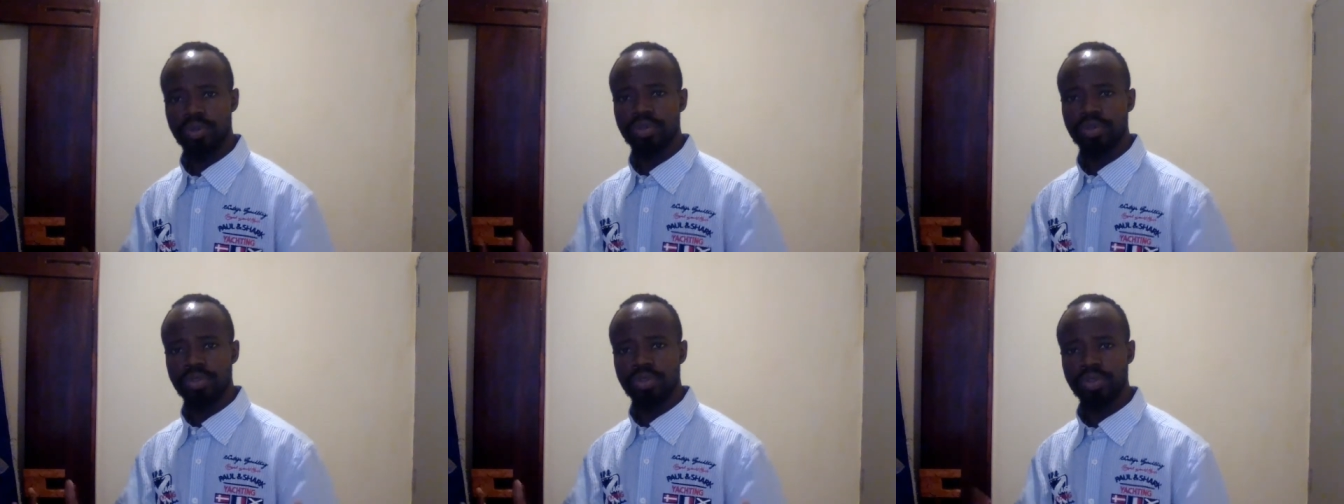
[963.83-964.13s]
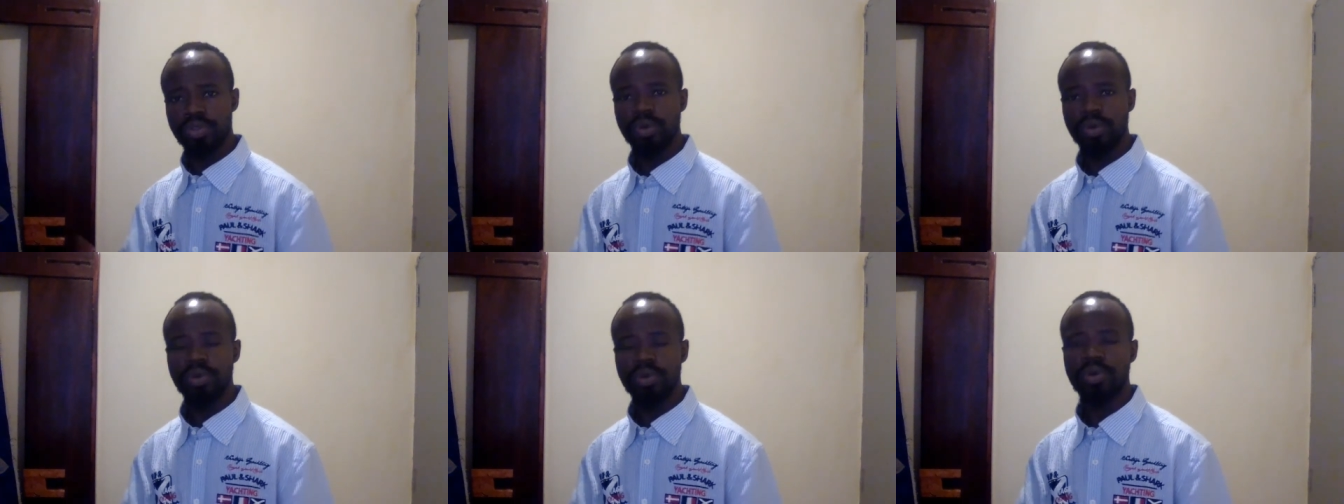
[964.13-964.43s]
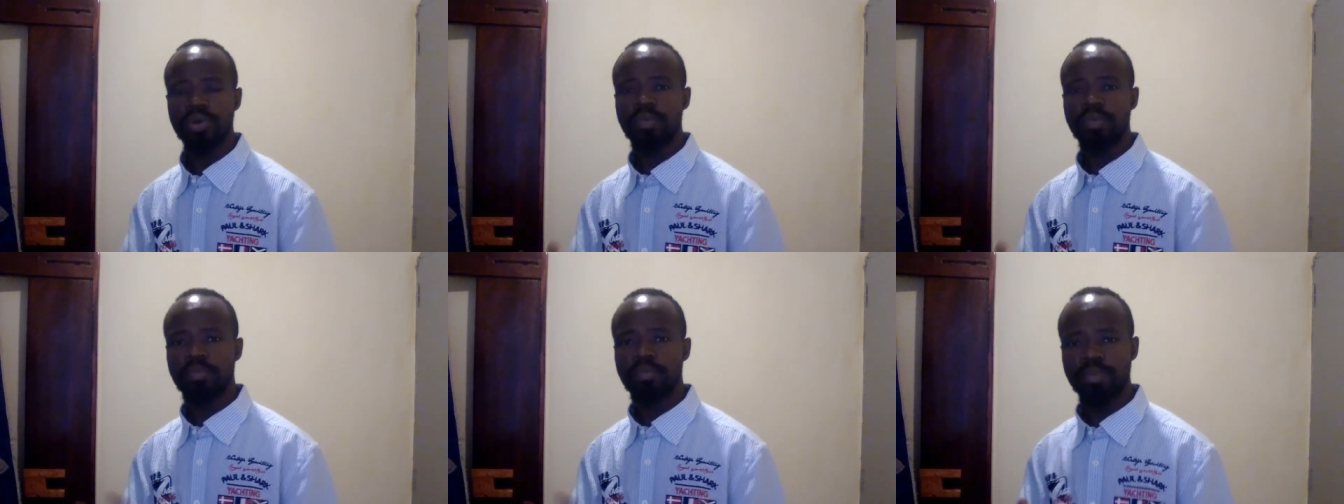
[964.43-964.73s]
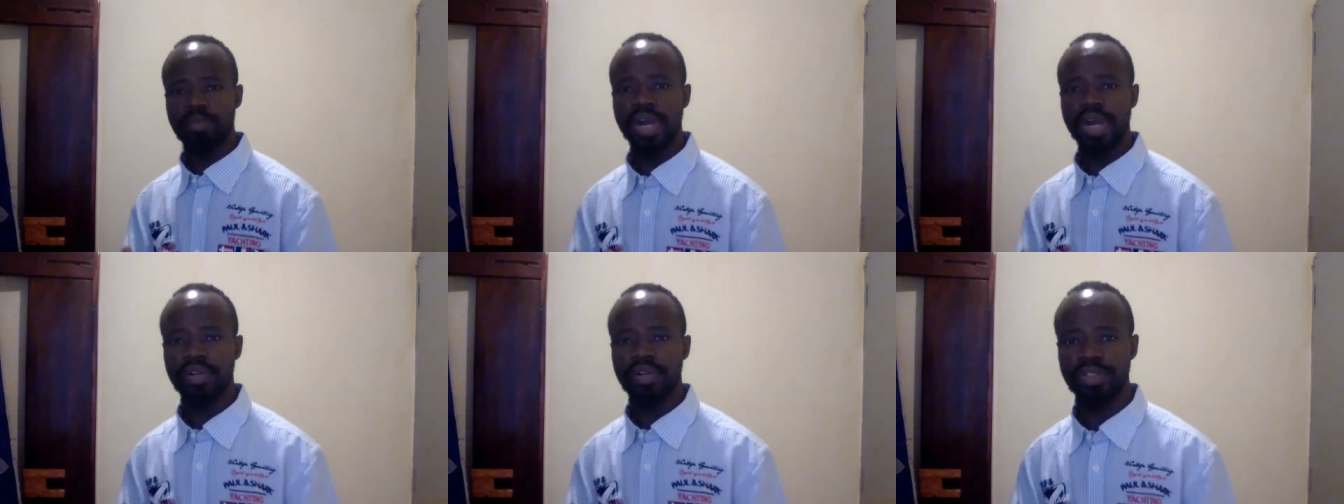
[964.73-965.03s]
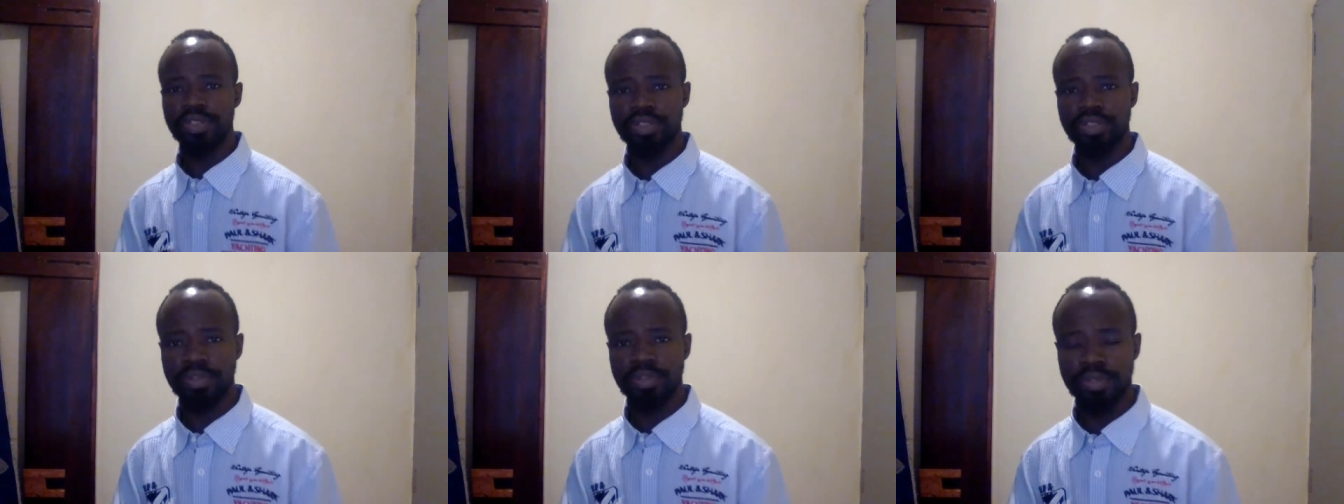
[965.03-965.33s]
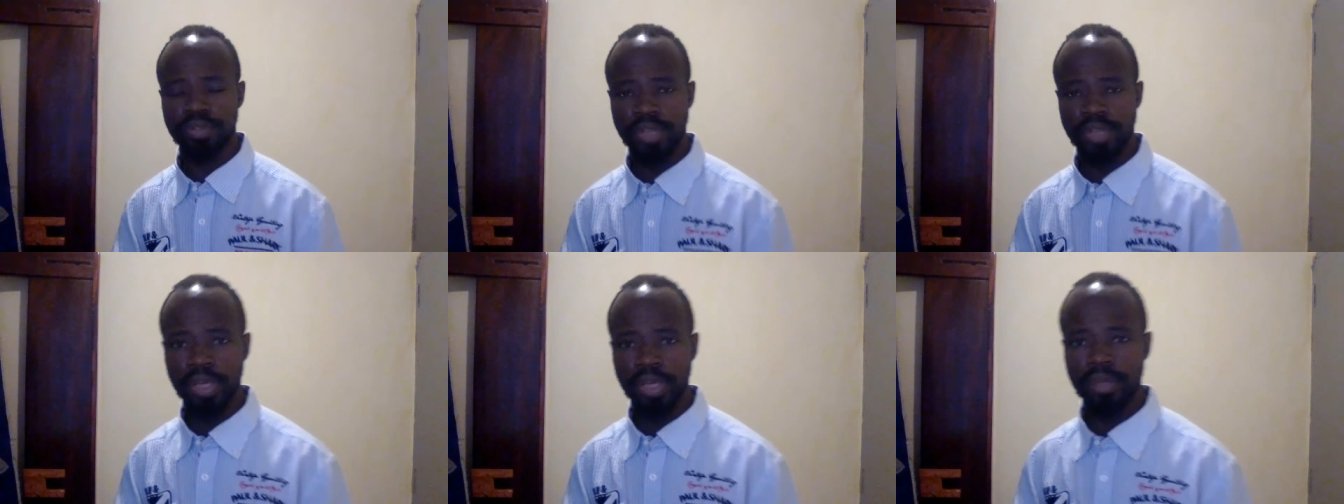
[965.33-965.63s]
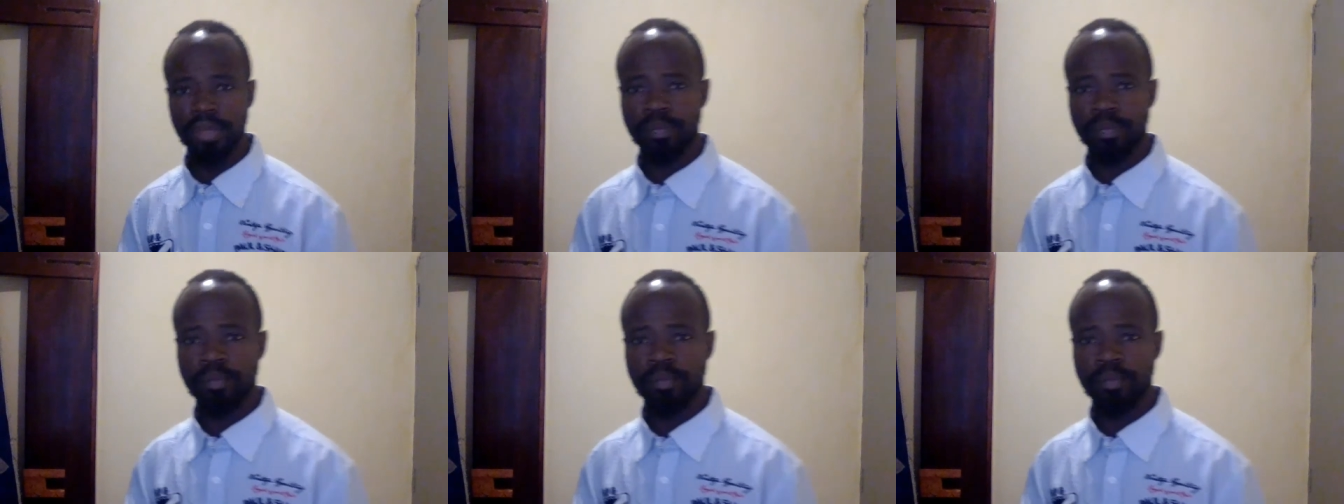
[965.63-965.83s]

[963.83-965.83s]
your marriage today.